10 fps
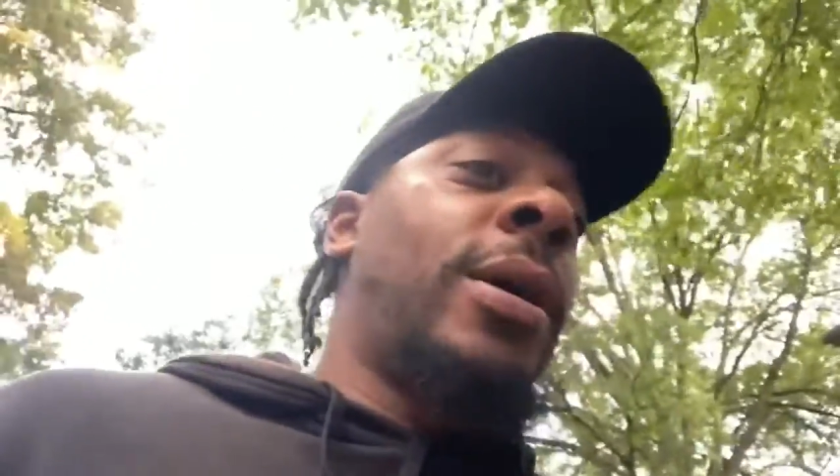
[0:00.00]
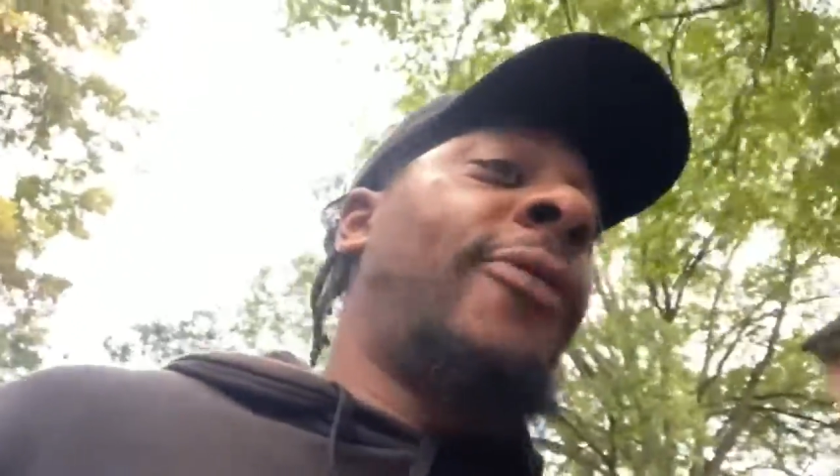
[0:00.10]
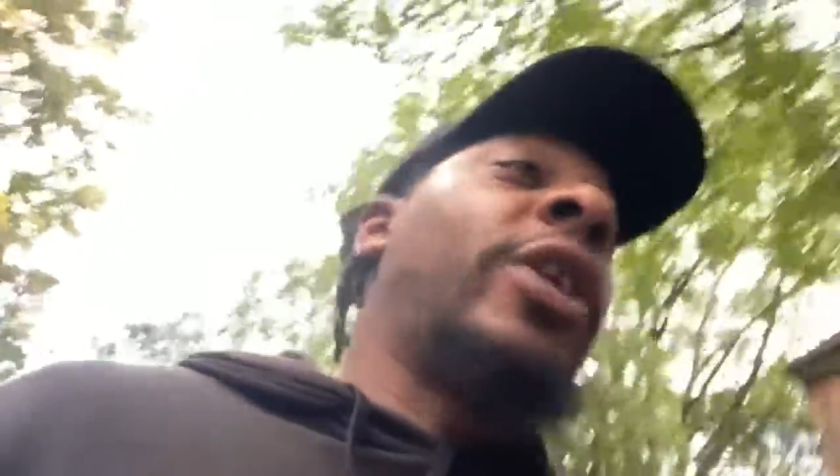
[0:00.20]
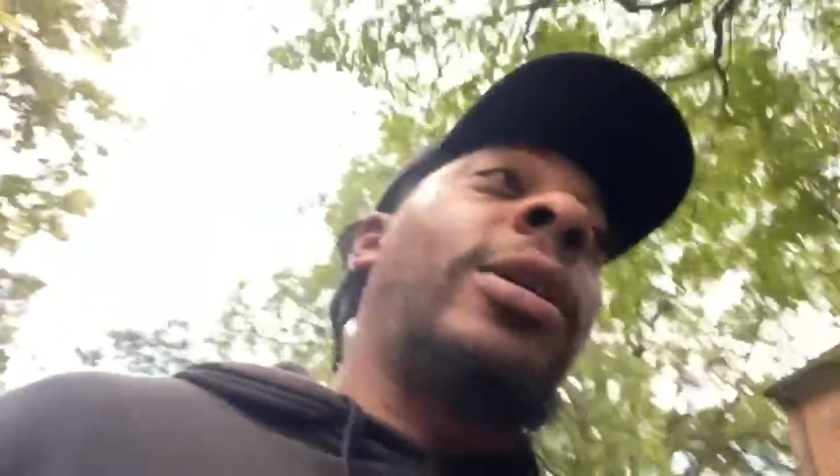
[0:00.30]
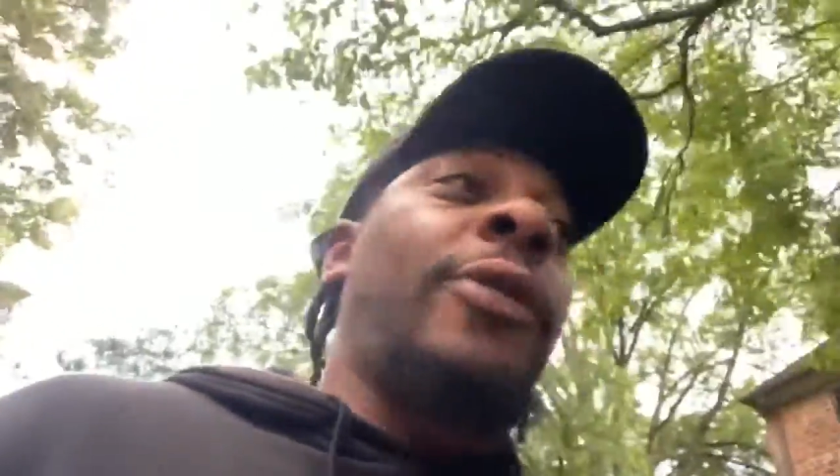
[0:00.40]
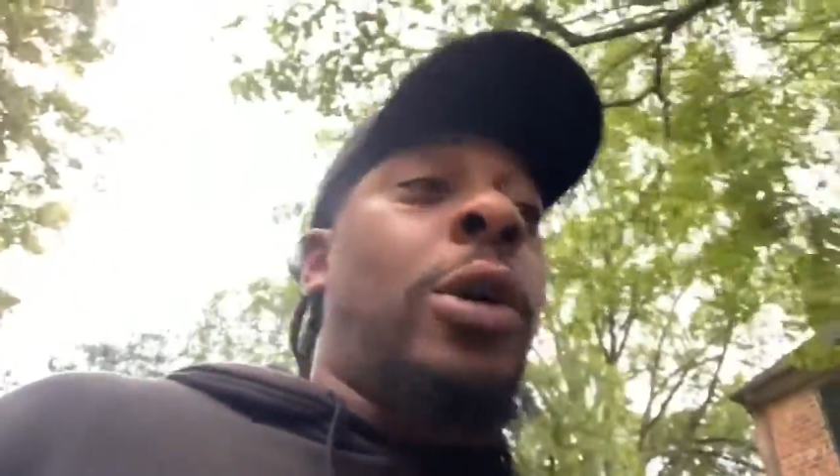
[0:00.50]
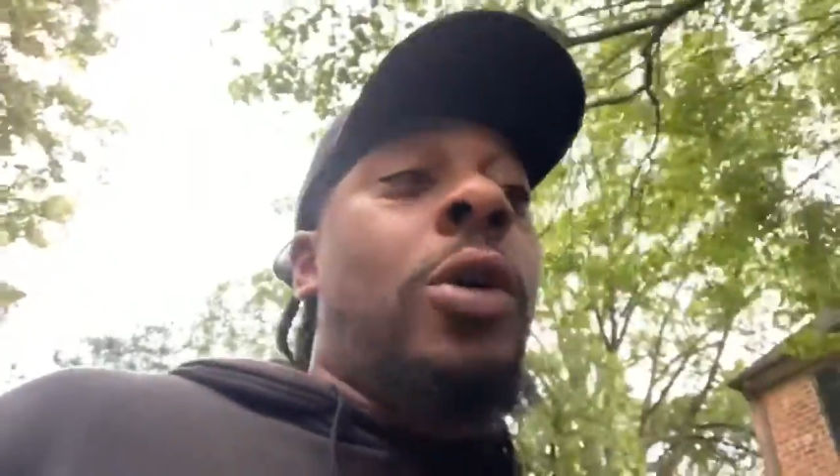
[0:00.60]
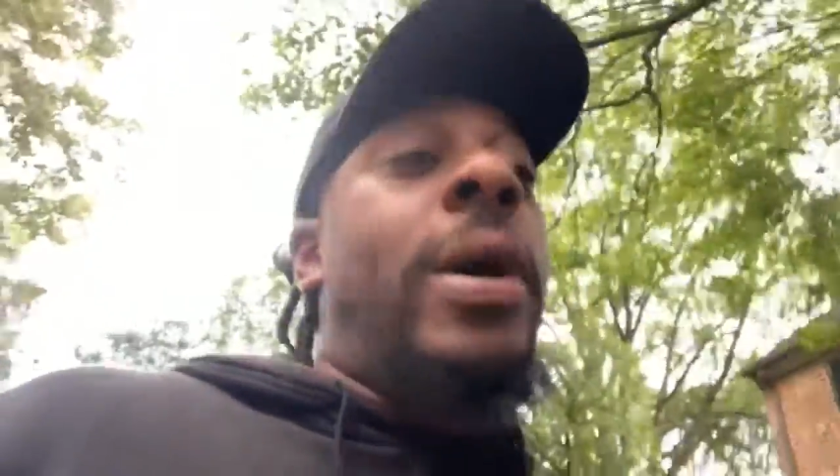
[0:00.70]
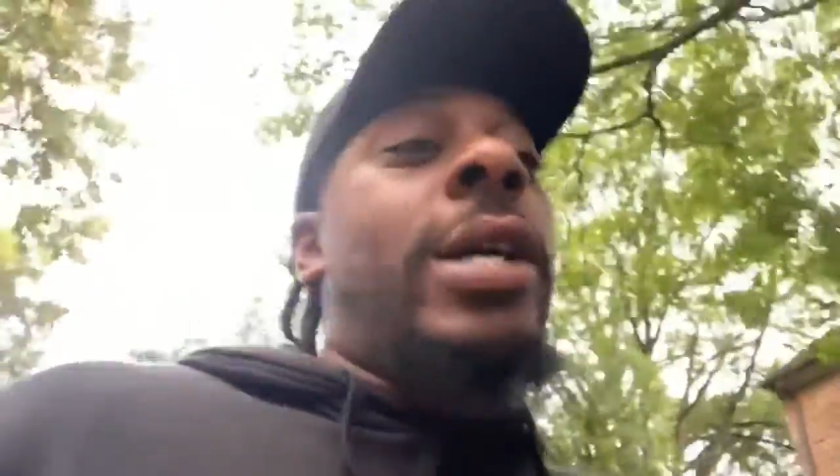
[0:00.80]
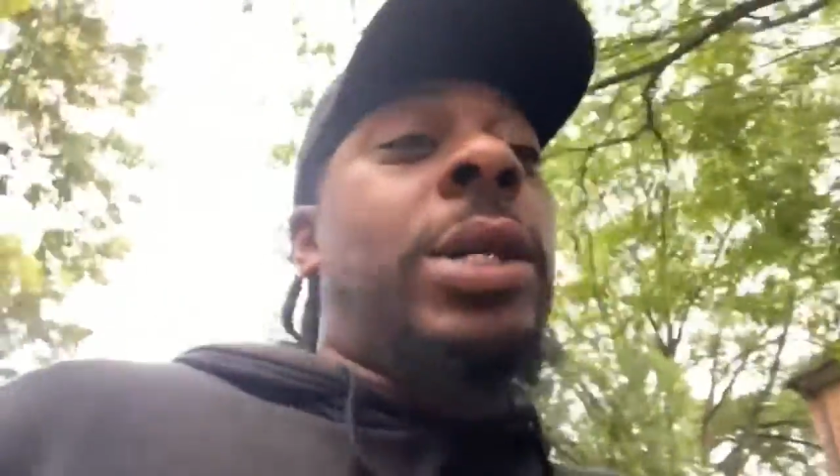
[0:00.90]
It's fucked up for the
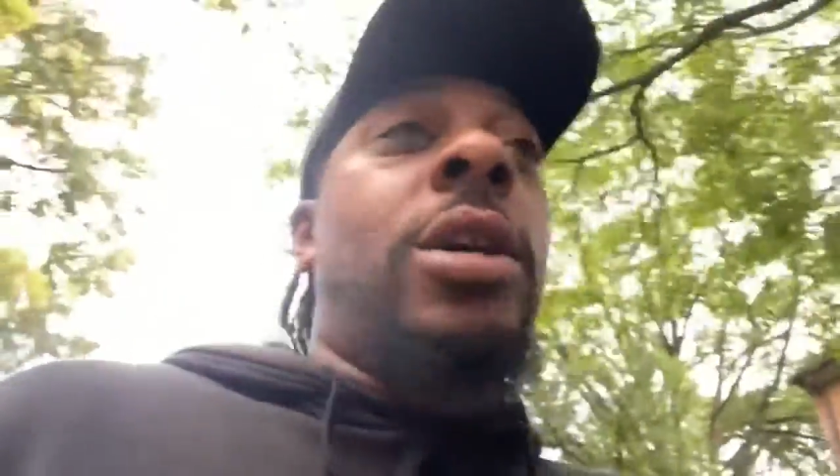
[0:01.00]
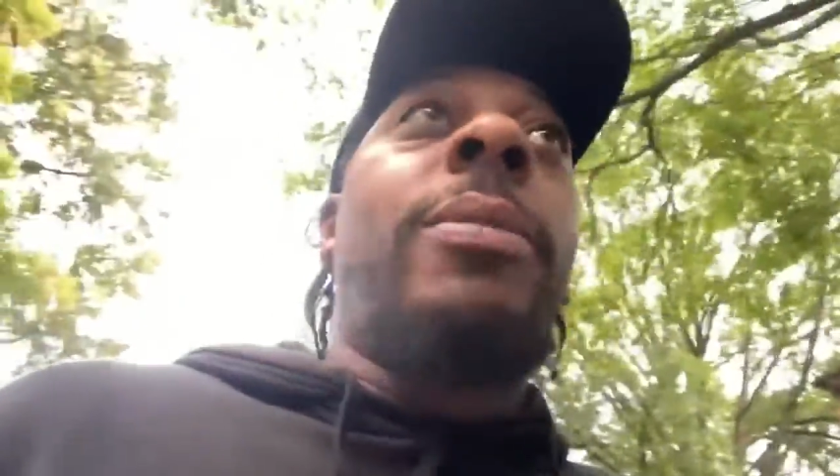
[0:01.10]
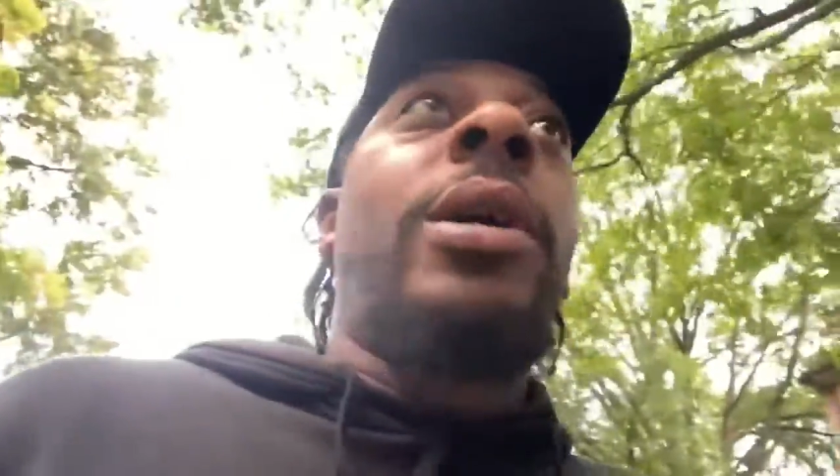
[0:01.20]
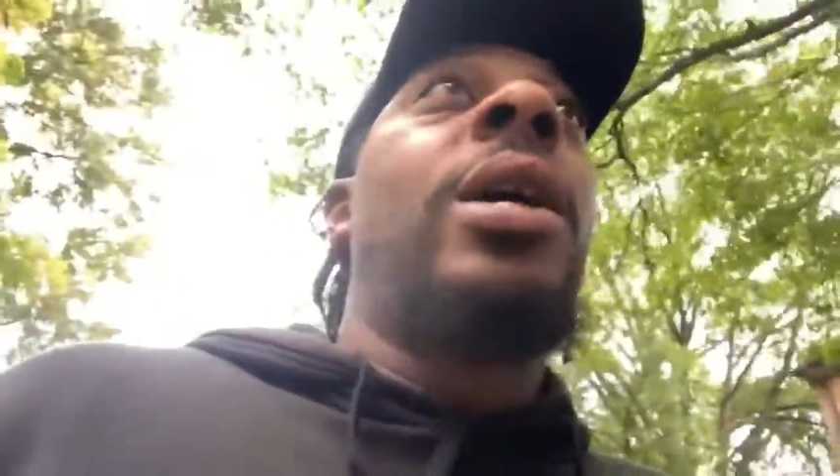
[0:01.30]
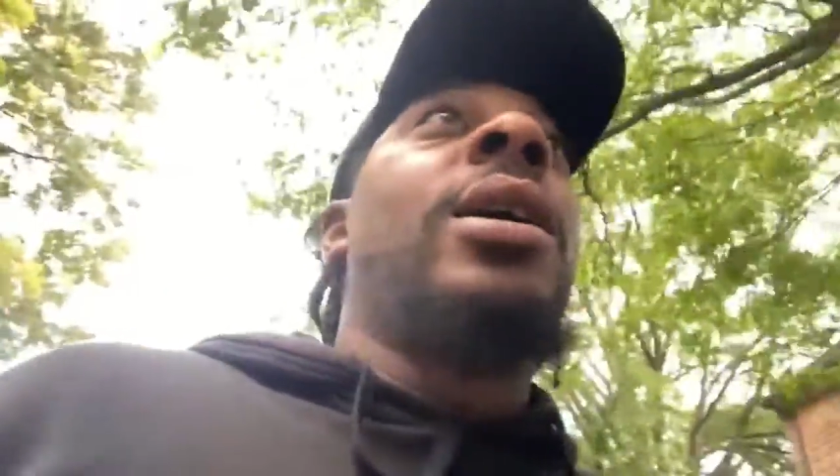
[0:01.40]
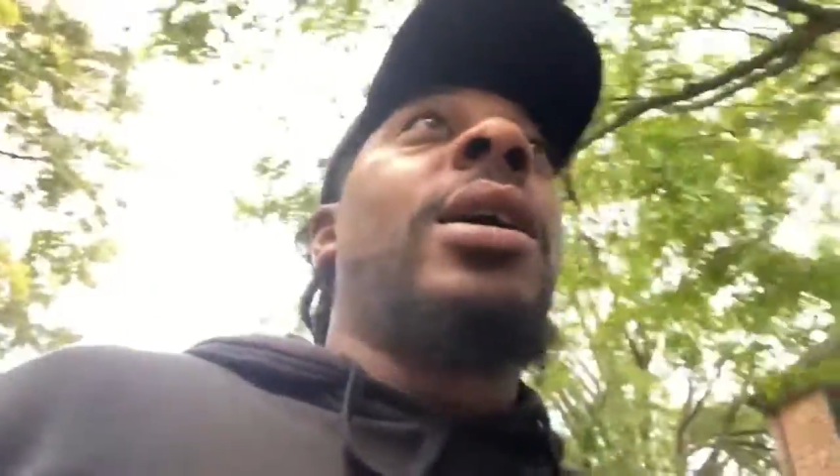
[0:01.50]
whole YSL, but